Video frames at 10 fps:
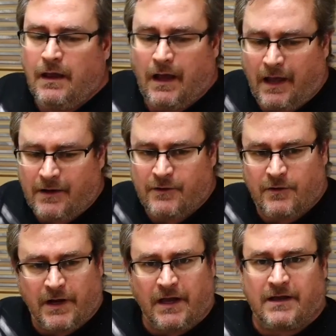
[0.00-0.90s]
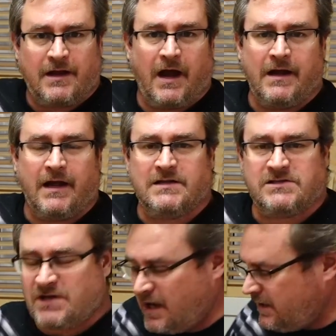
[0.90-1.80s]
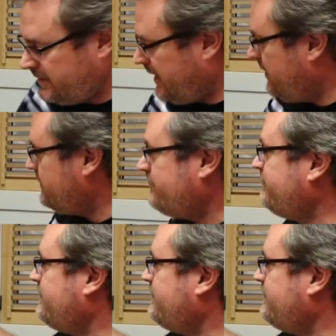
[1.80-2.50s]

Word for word: I don't know, I got kind of got stalled out.